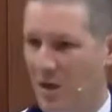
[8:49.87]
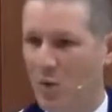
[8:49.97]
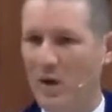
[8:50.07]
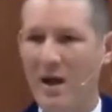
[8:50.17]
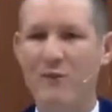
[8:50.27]

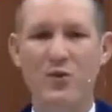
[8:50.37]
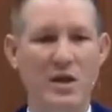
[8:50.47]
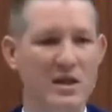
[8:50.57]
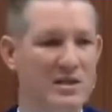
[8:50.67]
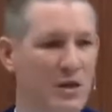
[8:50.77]
We have
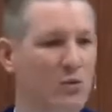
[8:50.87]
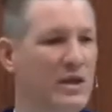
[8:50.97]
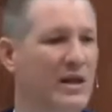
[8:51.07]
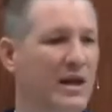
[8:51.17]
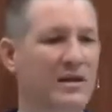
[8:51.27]
things that
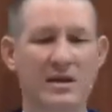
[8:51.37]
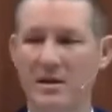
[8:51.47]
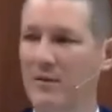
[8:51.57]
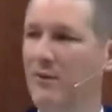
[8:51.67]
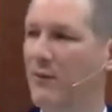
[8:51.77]
we can
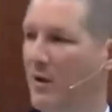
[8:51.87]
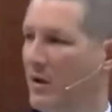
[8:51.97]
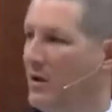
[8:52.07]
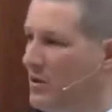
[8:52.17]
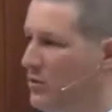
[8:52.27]
give
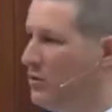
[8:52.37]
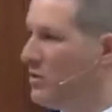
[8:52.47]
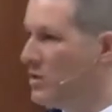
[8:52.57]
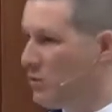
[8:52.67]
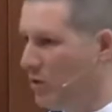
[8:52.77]
to
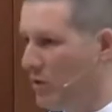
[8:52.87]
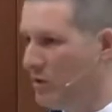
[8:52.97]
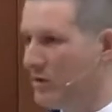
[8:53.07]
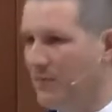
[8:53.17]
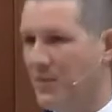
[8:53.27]
this world,